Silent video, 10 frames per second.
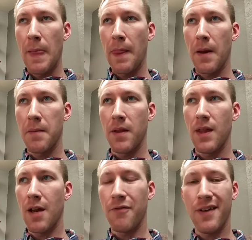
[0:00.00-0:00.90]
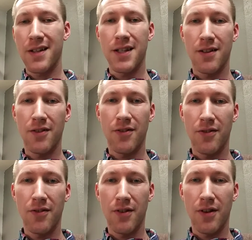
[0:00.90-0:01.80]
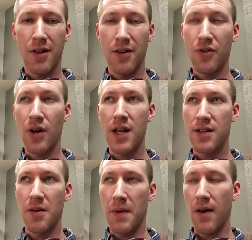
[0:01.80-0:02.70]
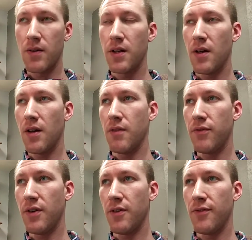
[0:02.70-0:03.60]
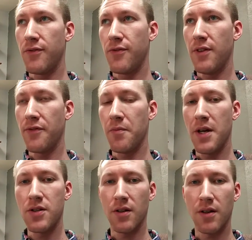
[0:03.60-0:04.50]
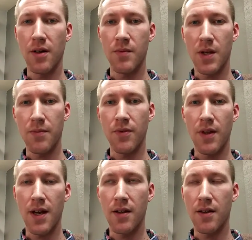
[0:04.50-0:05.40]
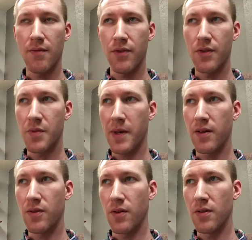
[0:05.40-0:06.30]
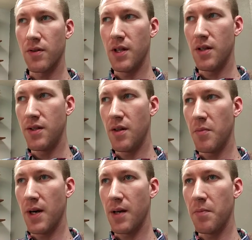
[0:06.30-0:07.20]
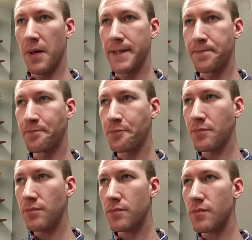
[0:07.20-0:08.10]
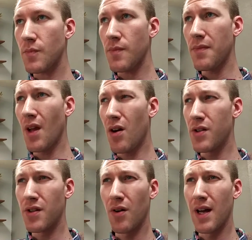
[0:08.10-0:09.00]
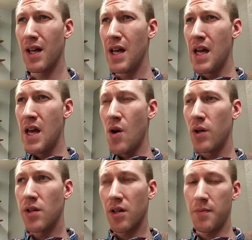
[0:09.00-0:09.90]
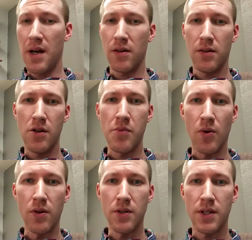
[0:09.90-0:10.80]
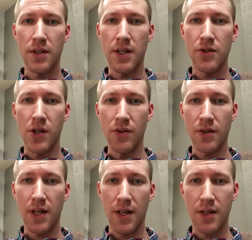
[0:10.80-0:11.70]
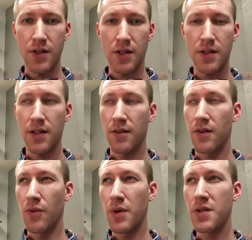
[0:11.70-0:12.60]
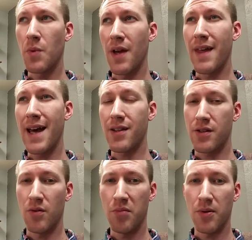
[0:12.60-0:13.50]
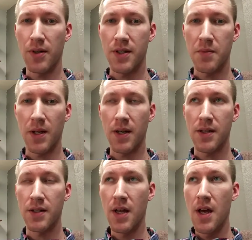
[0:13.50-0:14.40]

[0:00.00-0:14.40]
I mean, that affects it. A crazy amount of information comes up through that, through the spinal cord and into the brain. But also, we talked about newborns and children getting adjusted, and the reason why that is so important is because